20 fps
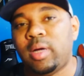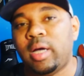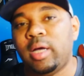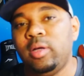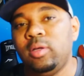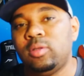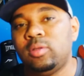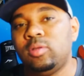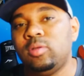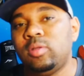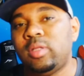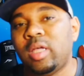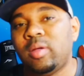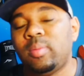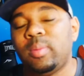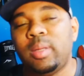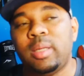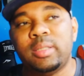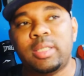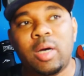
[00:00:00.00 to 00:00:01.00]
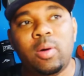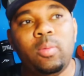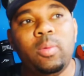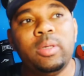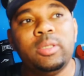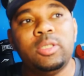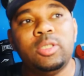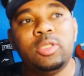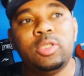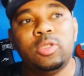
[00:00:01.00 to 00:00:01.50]
I used to do that because I
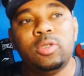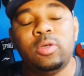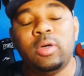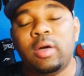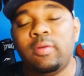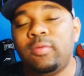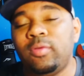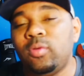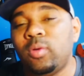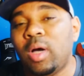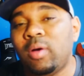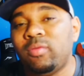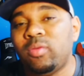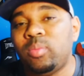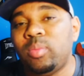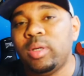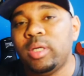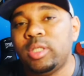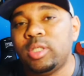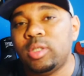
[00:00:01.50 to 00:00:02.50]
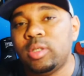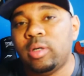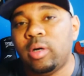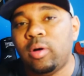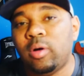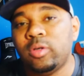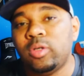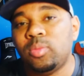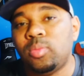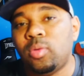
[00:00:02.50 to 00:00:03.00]
wasn't sure. If you don't have a picture
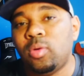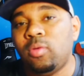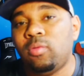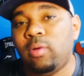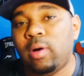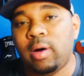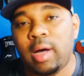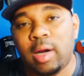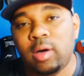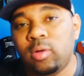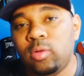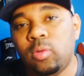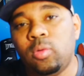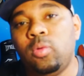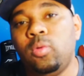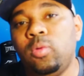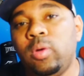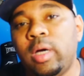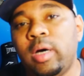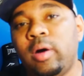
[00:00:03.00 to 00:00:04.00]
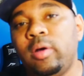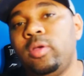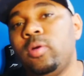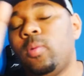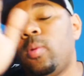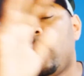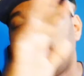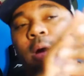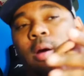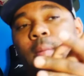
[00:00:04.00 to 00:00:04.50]
on your profile, I don't know who the hell
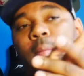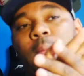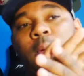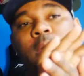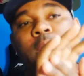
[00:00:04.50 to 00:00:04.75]
you are.